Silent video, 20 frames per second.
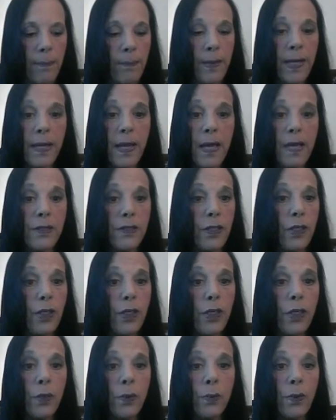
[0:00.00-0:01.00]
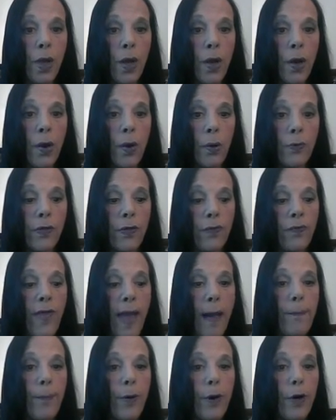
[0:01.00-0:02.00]
because you know that
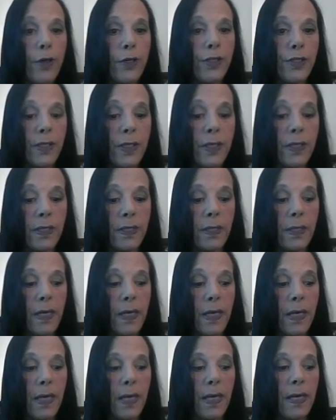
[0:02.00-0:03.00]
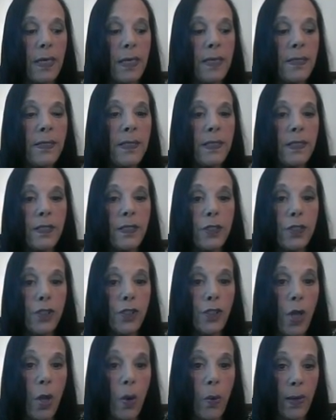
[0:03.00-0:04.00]
that person isn't
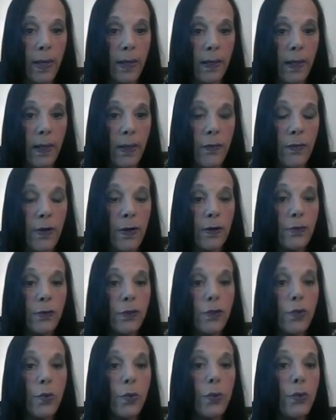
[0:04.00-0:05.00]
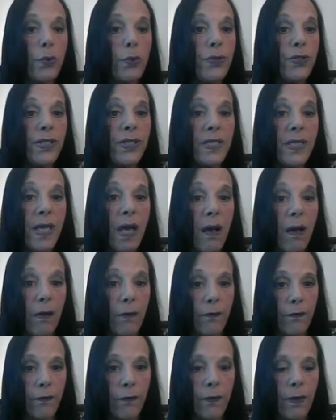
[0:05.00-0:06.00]
showing their true
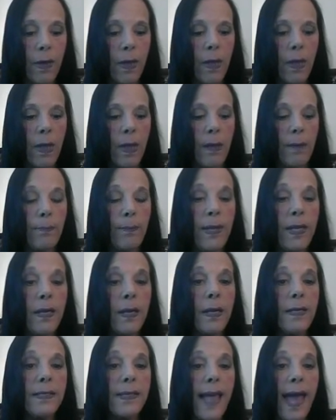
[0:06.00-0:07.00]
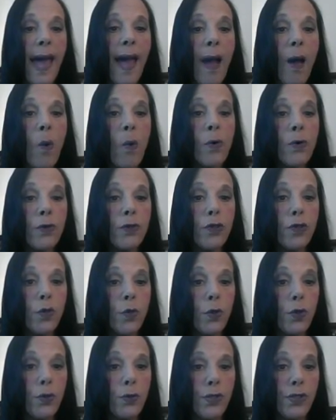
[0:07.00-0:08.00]
self, because our
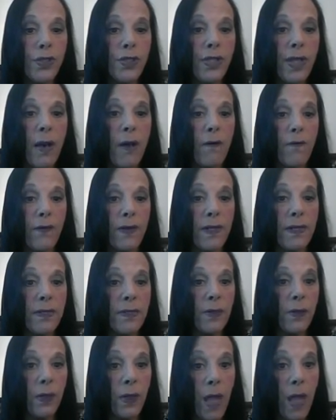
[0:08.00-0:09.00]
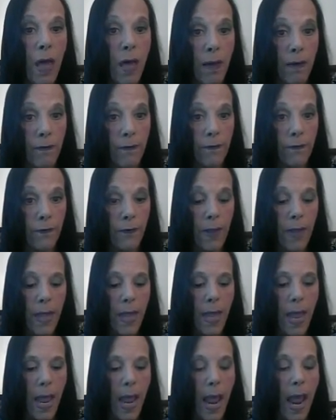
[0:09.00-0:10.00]
true self is love.
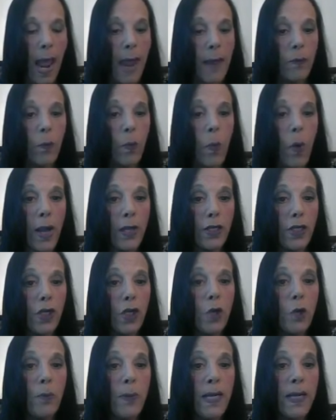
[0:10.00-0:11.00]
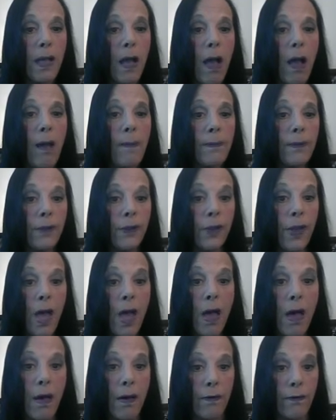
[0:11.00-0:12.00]
And when you become
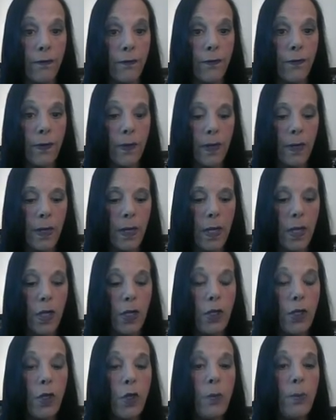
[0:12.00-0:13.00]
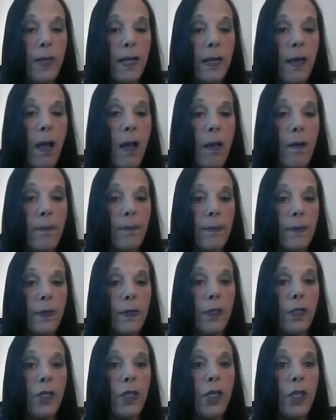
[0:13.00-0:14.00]
love, you become
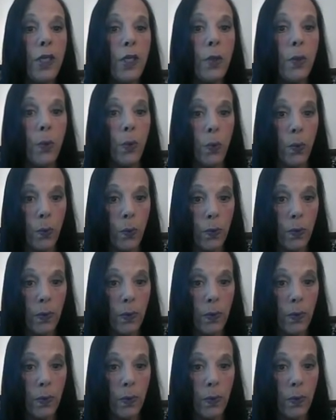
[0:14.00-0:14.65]
you.